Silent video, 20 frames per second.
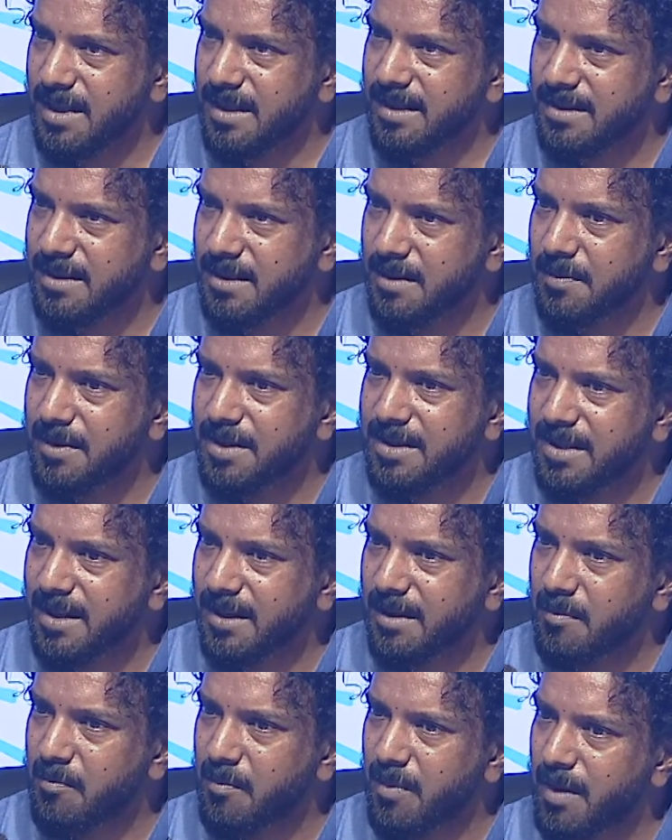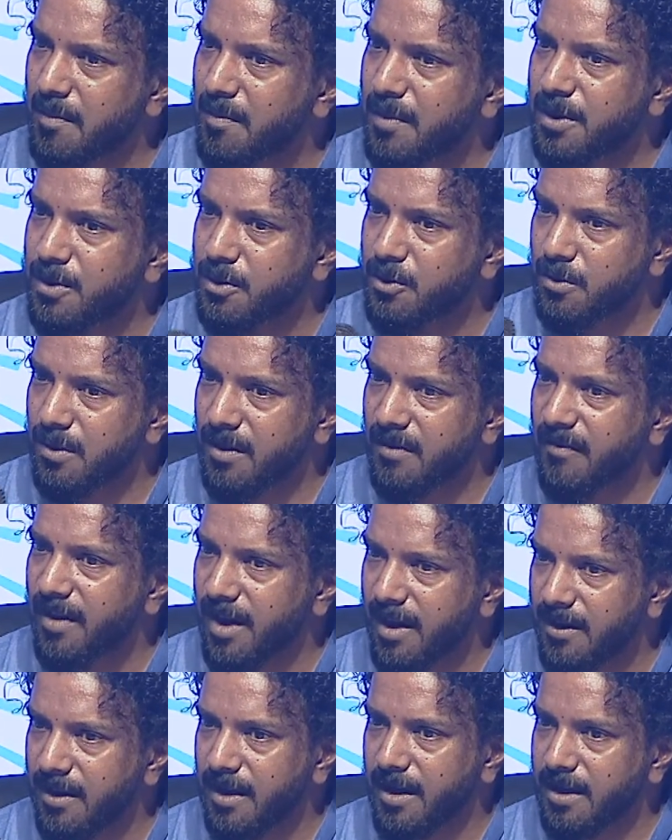exhibiting perpetual
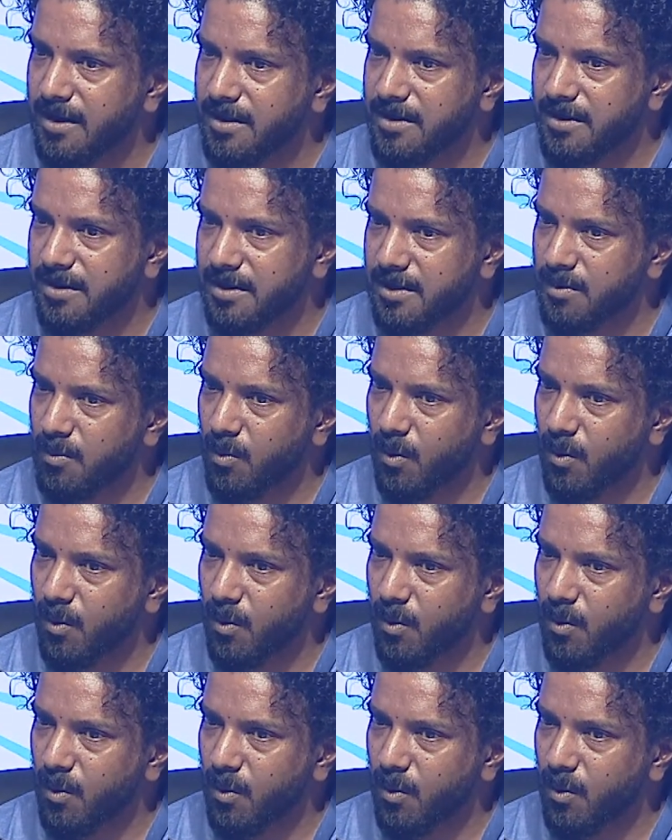variations,